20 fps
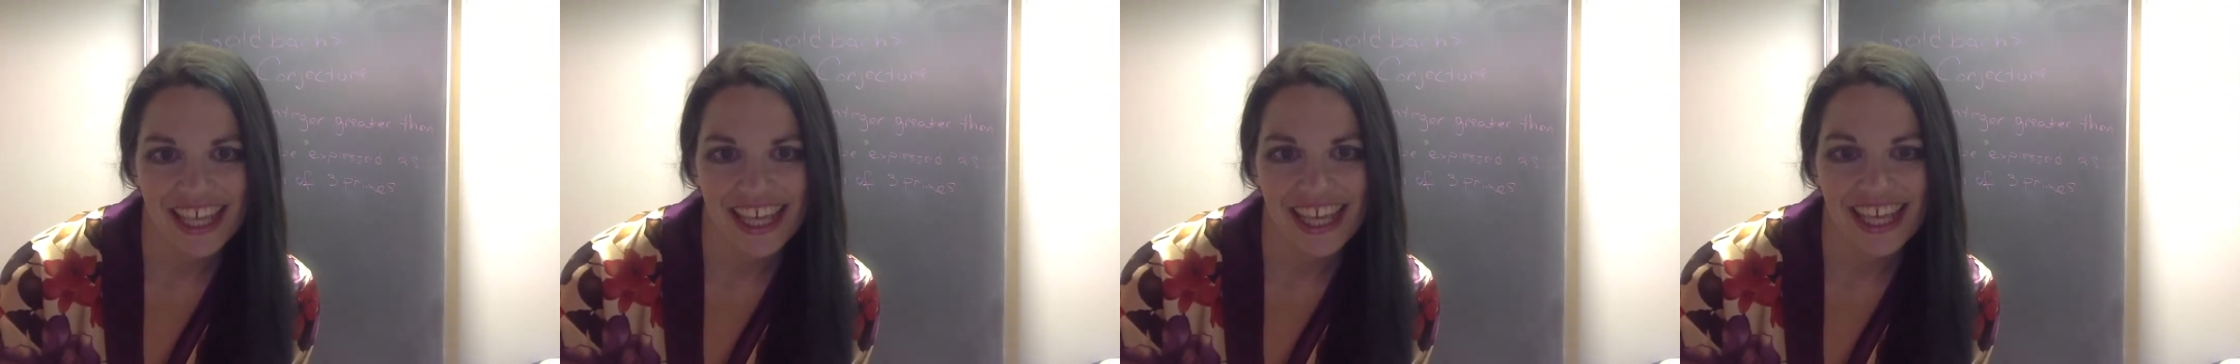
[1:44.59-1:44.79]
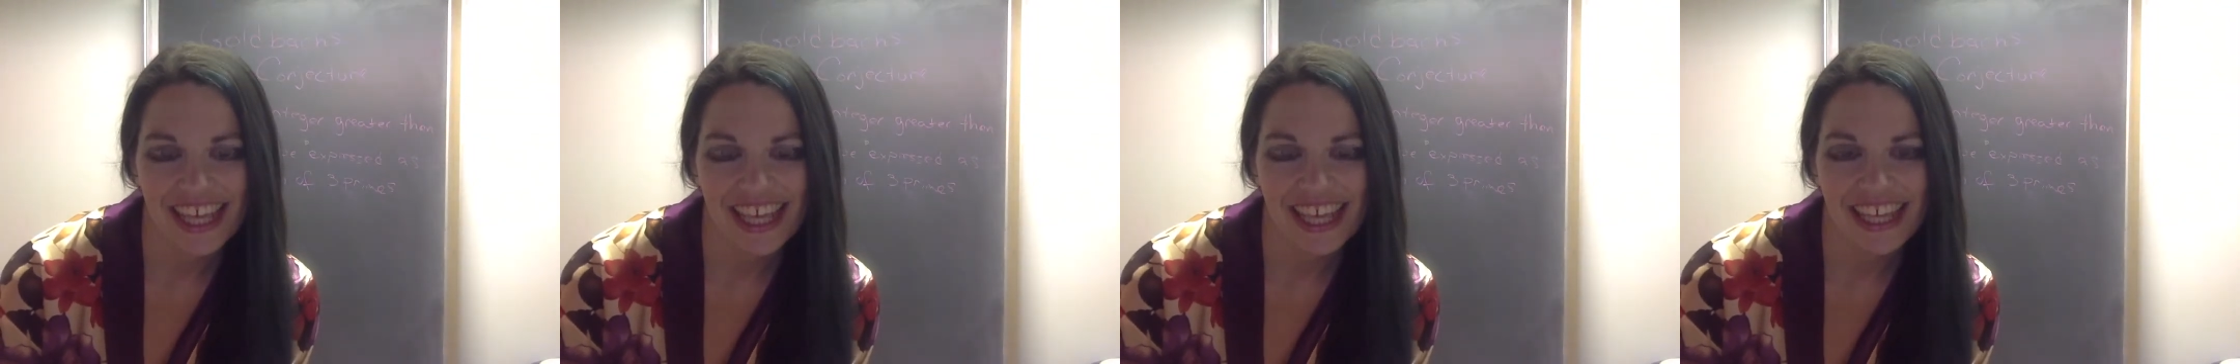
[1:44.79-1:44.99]

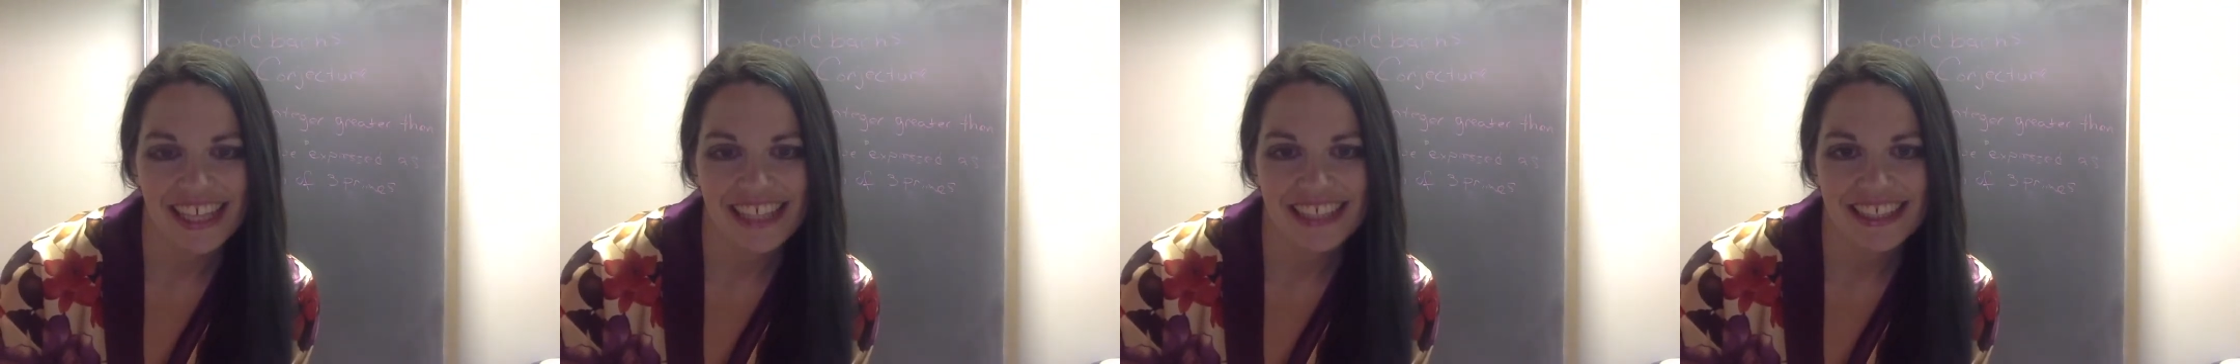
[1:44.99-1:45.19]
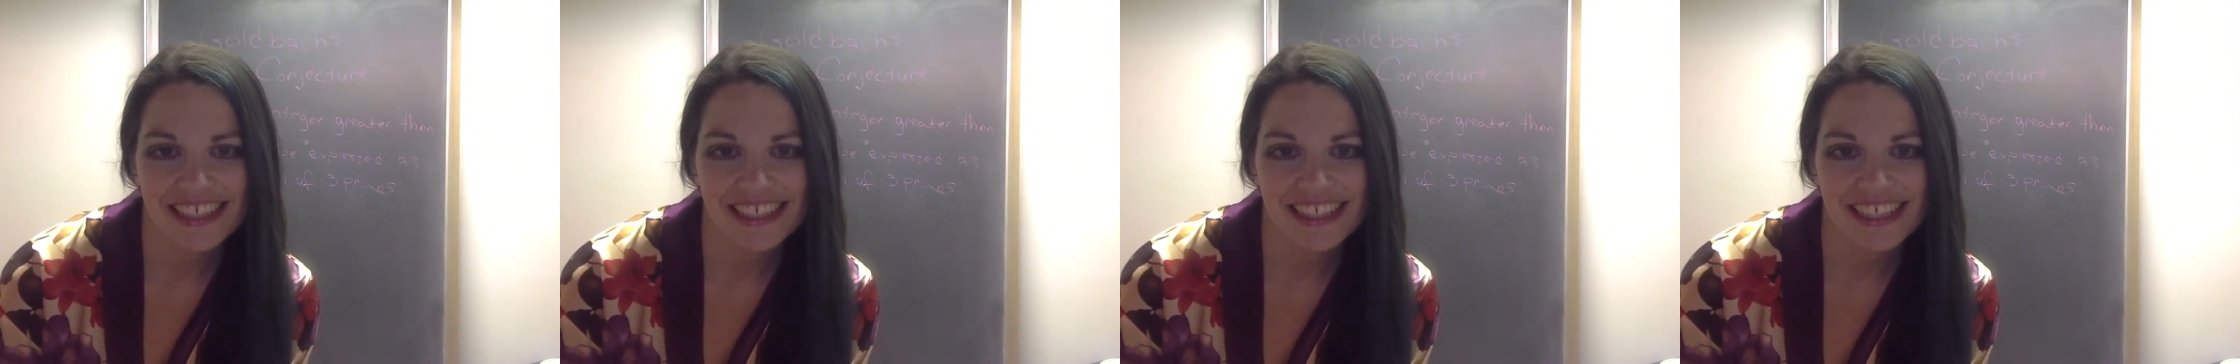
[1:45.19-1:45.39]

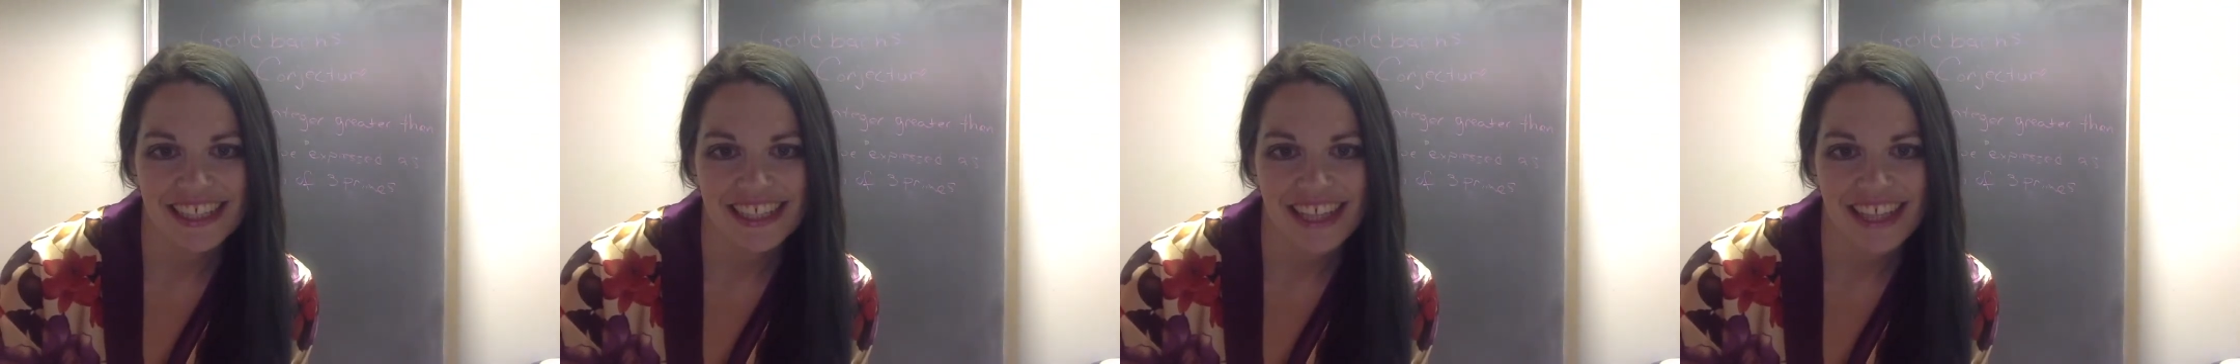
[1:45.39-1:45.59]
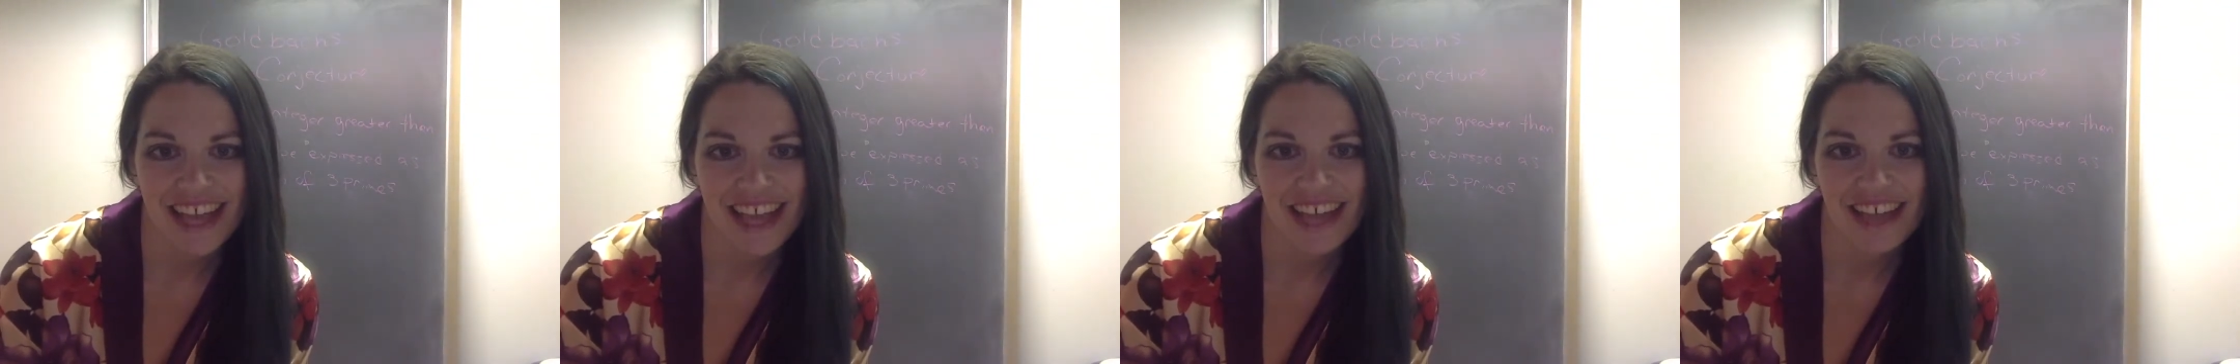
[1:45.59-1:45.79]
is
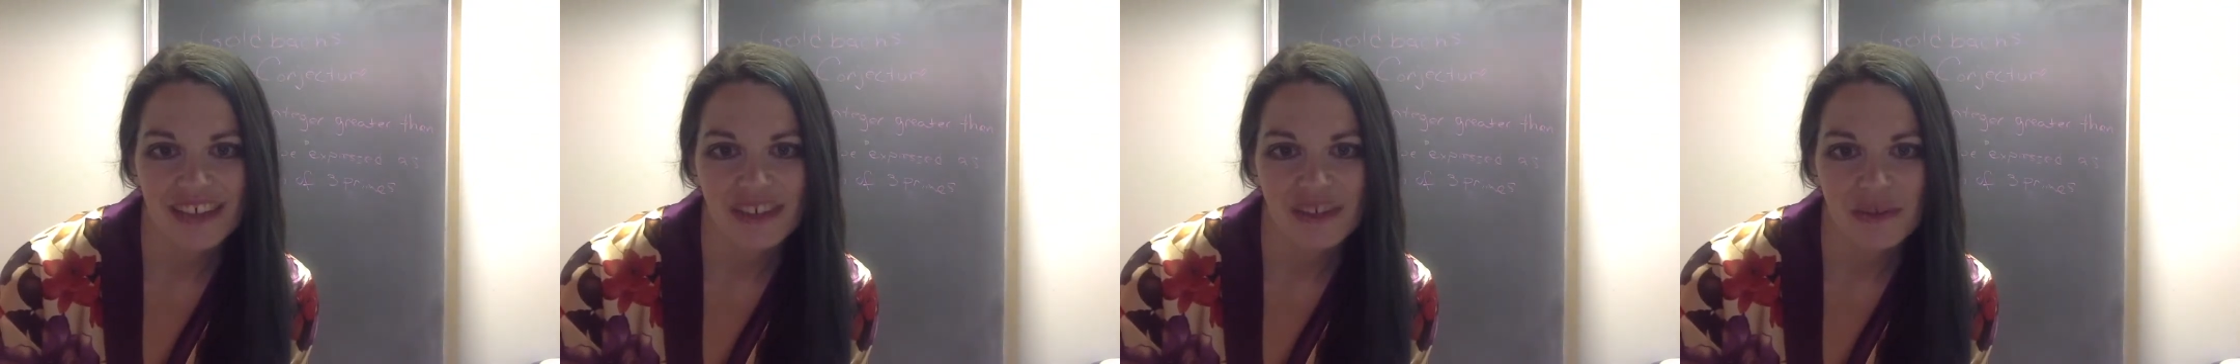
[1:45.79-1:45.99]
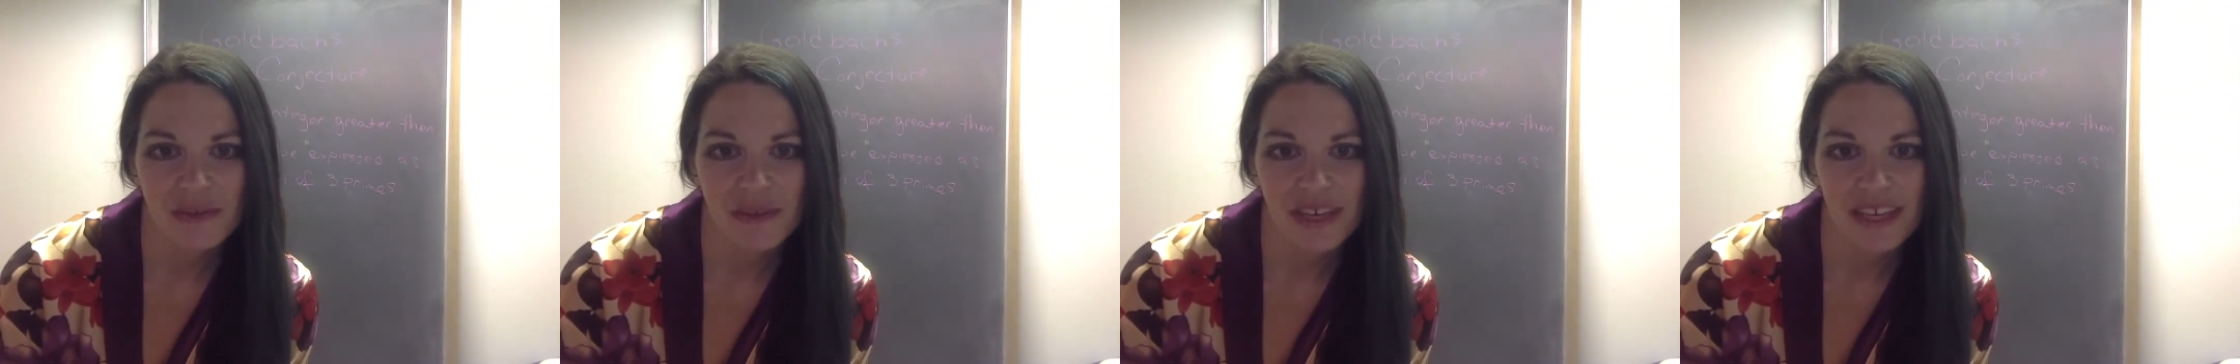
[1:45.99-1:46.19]
that
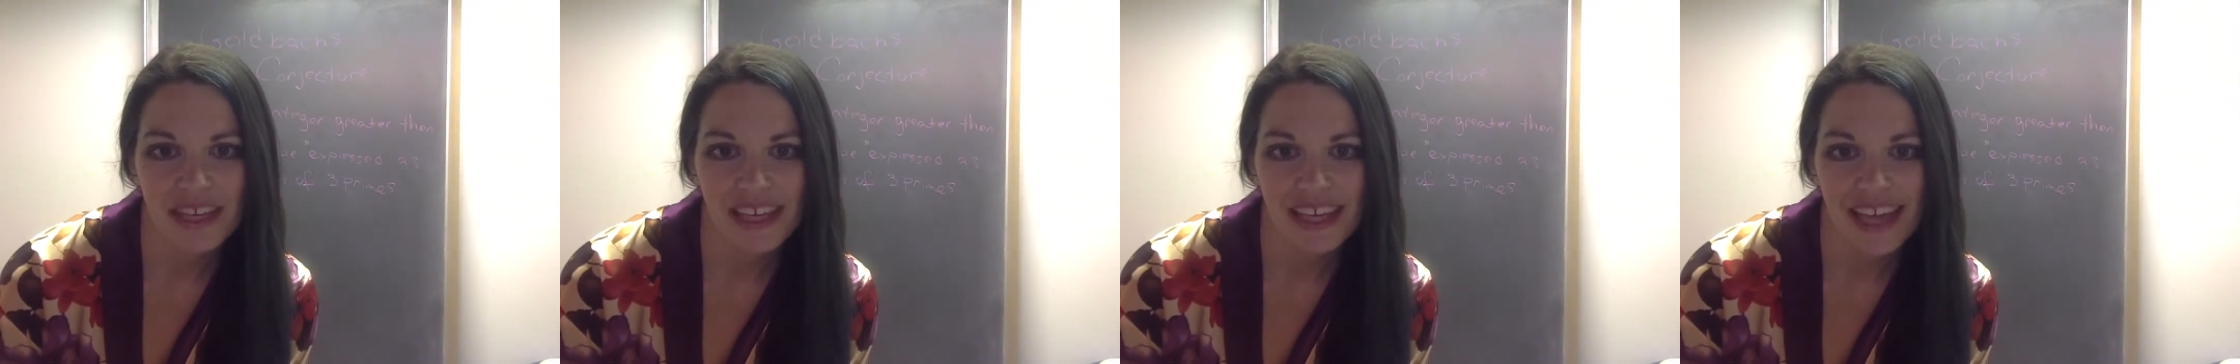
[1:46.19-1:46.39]
we